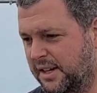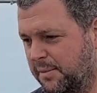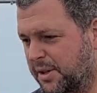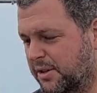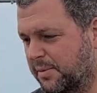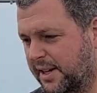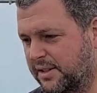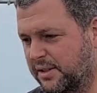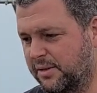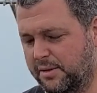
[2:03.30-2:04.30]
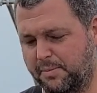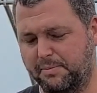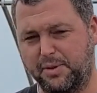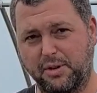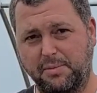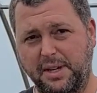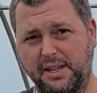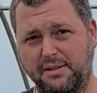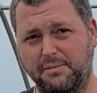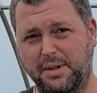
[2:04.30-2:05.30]
pitcher plants use pure
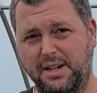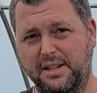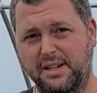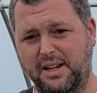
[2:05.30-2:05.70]
peat. But,